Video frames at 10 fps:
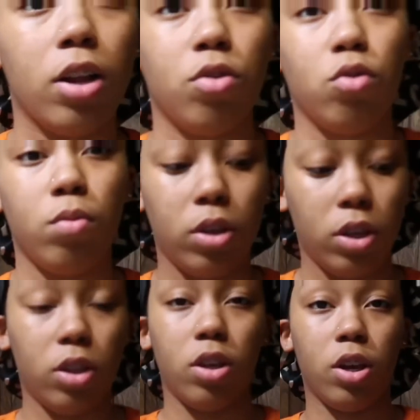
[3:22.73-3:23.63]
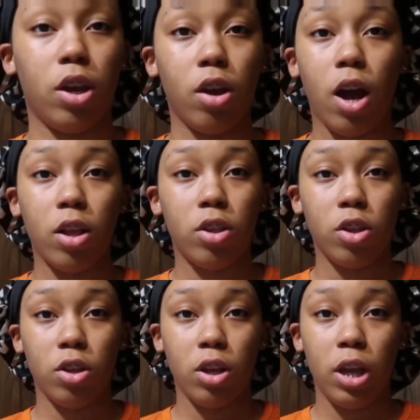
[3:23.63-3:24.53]
I do is the
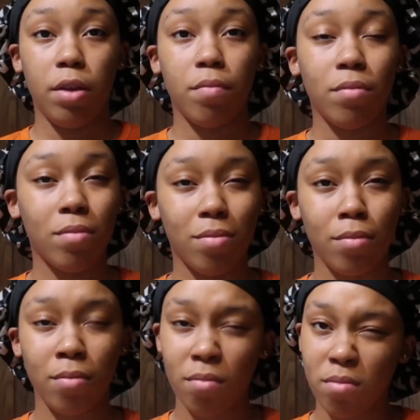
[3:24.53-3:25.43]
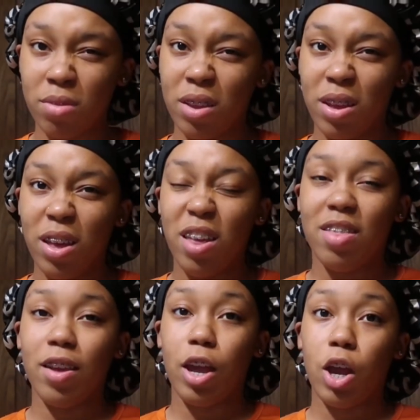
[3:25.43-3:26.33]
Curology.
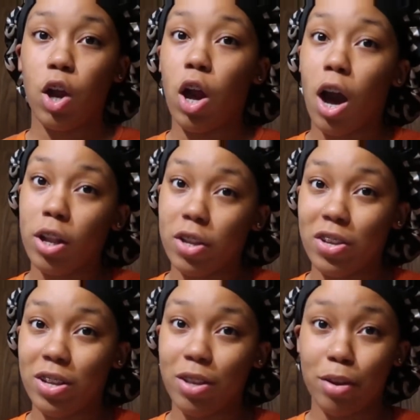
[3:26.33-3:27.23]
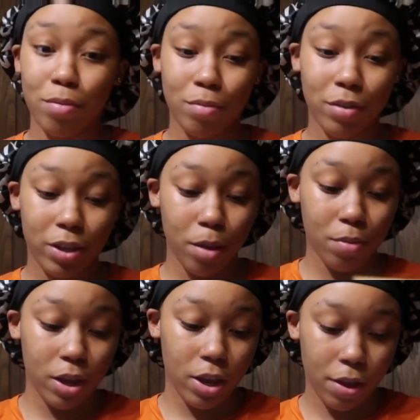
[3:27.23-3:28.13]
The Curology little step
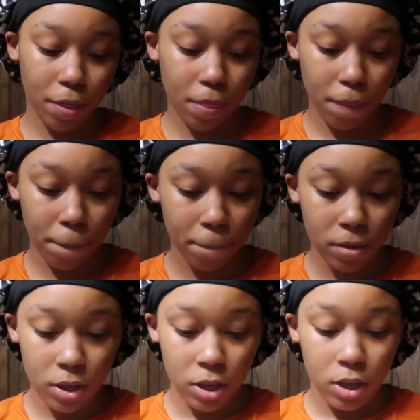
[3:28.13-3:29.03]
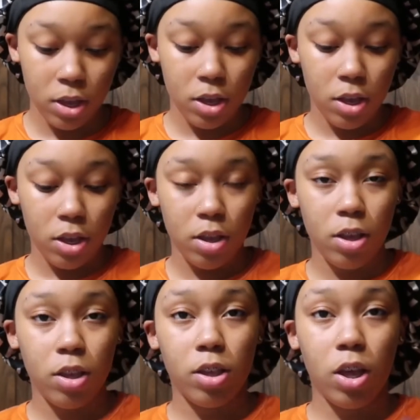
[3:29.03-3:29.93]
thing.
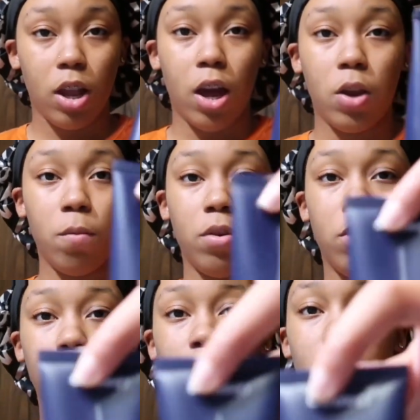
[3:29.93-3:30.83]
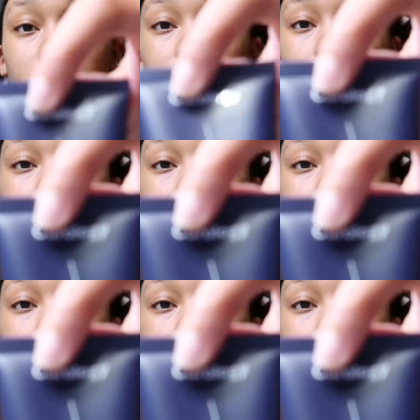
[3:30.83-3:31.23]
So all I do is use the